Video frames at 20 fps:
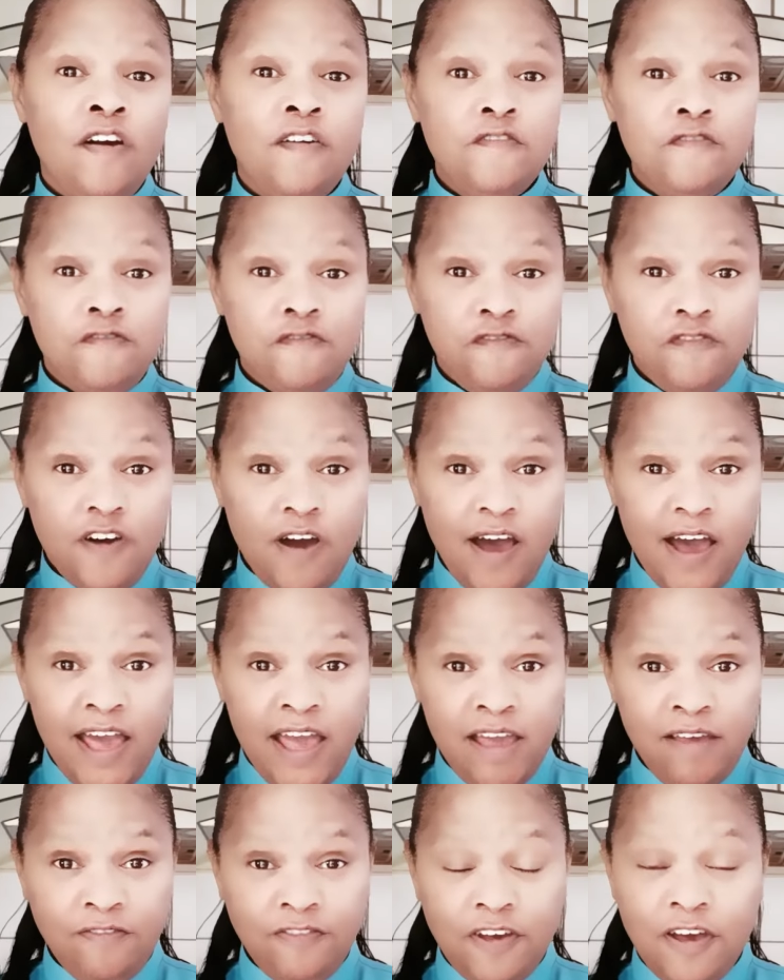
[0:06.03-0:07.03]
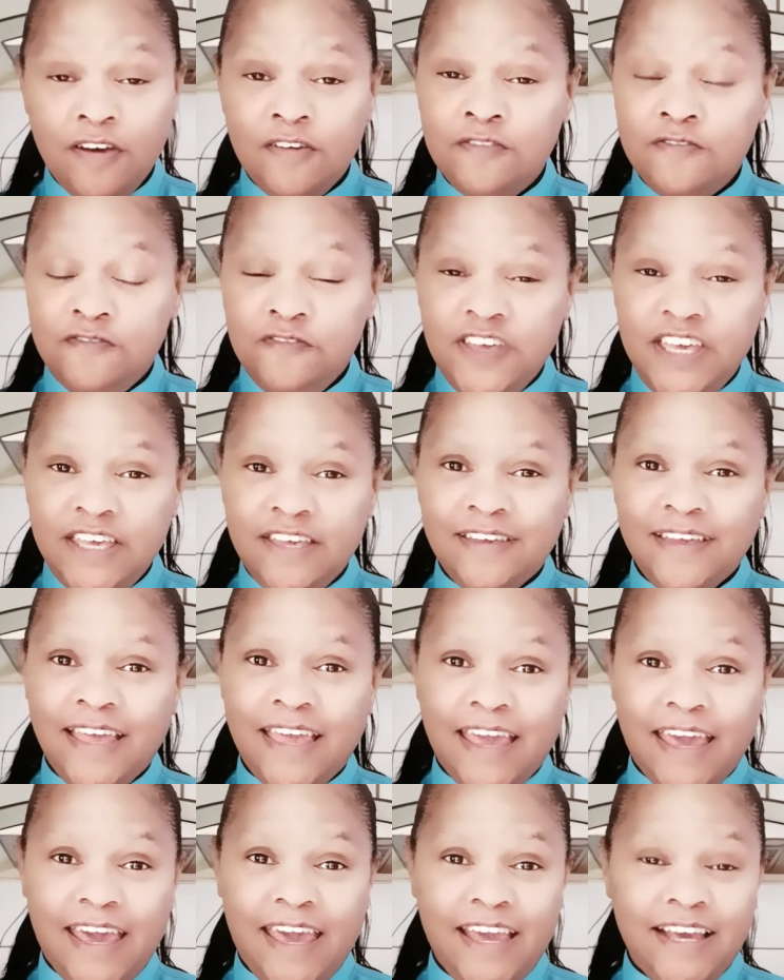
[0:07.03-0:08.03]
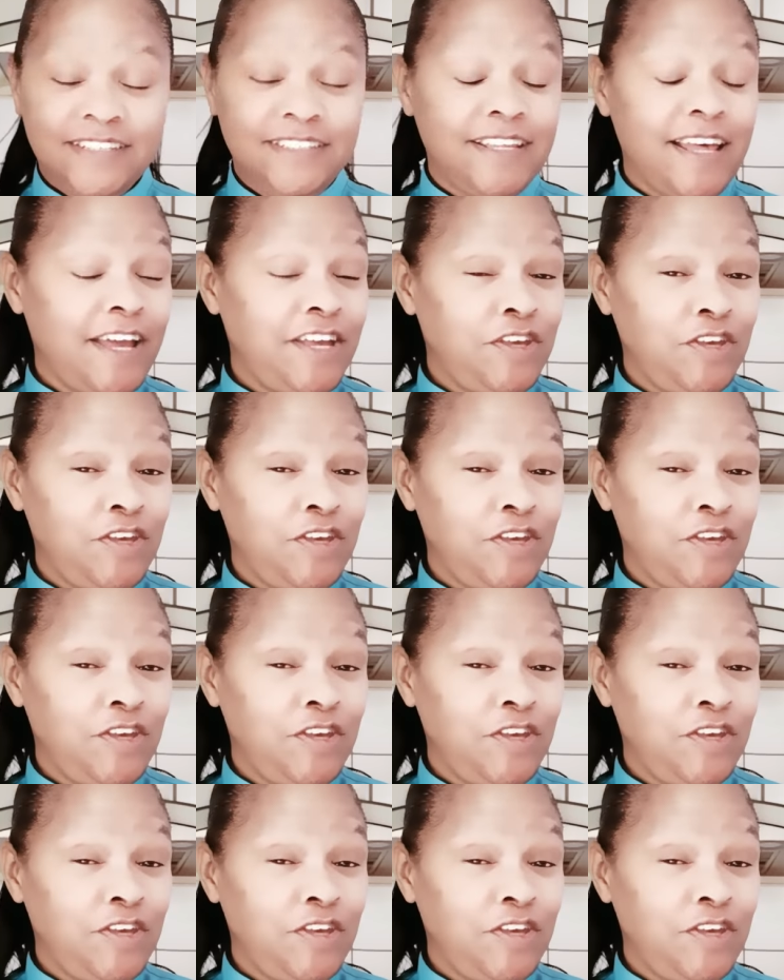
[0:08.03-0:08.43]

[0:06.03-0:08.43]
5 vegan cakes that